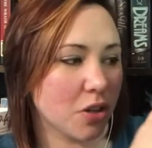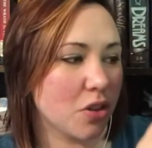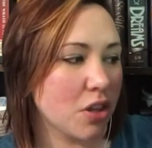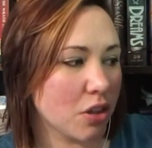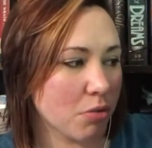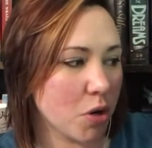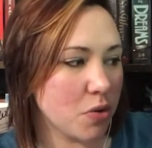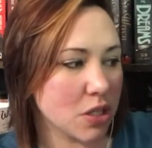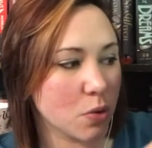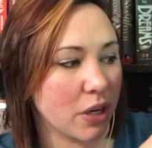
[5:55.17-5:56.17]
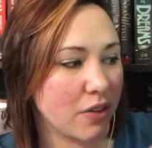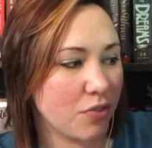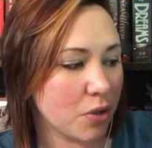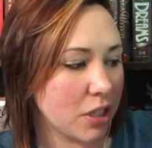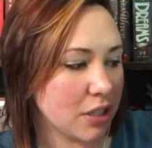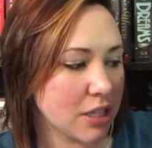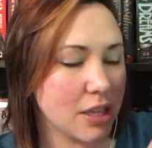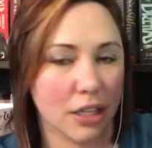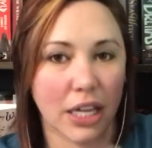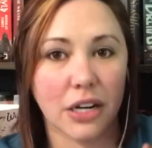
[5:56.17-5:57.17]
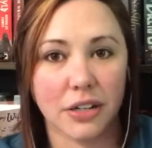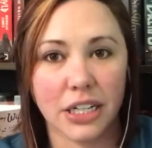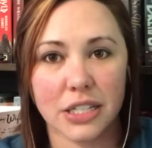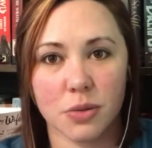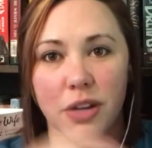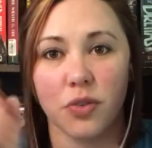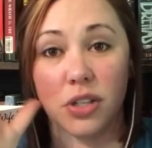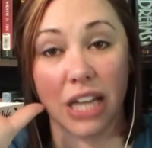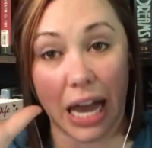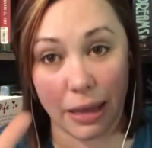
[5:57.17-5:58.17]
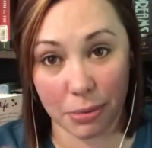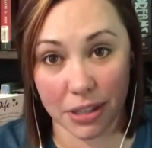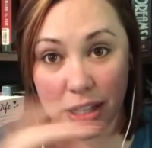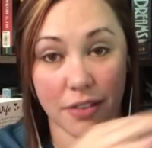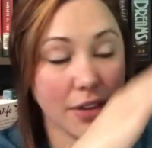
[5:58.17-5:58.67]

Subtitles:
The throne is quite foiled and the lettering is quite foiled, I believe.